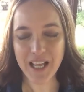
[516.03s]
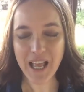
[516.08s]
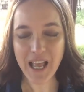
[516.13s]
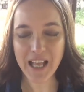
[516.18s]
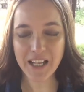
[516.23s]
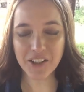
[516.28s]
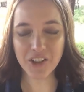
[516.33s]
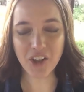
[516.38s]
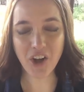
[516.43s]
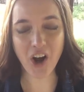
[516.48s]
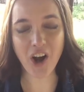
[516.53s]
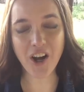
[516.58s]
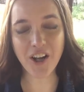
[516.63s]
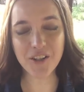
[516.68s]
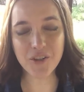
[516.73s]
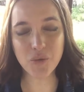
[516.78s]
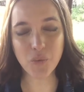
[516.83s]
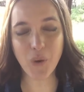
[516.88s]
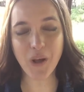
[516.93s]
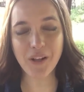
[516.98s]
And
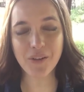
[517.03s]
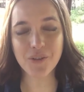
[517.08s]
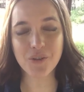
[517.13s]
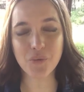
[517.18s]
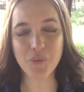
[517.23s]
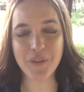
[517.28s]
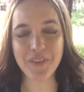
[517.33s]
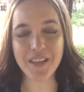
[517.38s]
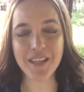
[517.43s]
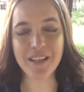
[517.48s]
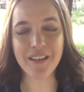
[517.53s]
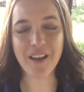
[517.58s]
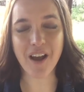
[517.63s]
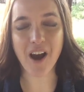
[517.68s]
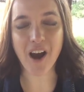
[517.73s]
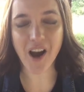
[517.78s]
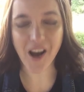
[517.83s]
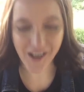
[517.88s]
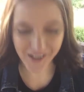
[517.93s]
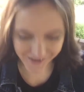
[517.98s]
God dwells within
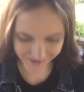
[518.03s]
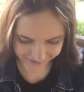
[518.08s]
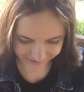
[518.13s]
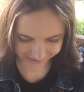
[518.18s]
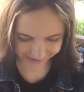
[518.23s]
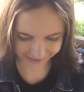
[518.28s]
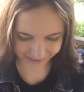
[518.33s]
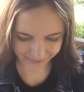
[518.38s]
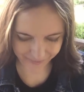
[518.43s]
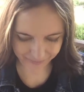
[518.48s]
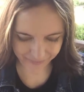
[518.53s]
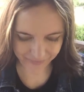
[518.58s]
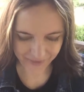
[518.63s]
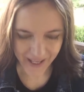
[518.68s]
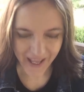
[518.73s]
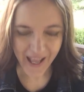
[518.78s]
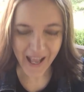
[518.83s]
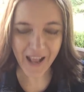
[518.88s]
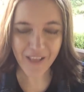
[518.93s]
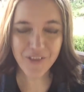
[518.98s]
us,
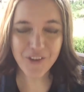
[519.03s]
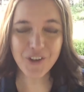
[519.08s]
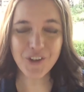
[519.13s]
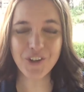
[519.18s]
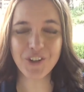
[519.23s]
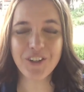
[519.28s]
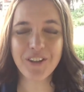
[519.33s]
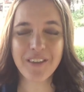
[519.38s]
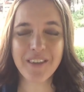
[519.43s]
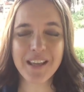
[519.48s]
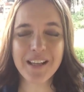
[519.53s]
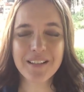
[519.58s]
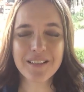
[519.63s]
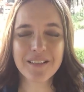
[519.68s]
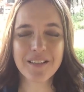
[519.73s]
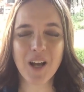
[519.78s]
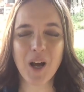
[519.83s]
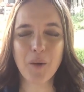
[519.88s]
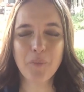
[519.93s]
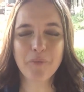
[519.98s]
and the good
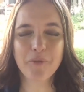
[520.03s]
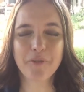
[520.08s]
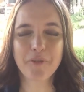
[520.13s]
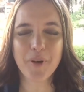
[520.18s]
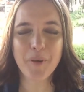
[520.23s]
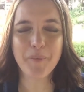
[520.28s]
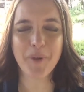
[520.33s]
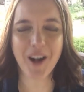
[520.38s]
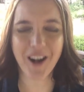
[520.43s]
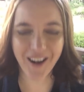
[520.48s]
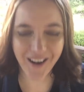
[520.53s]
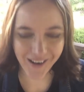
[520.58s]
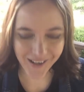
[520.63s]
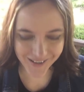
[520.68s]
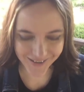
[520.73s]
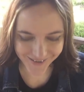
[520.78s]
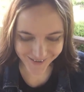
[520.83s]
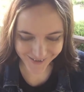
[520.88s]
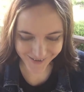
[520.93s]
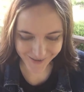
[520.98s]
things come from
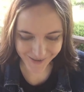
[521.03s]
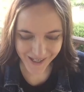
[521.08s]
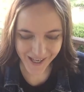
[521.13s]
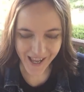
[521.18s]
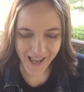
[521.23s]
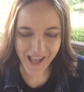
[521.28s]
us.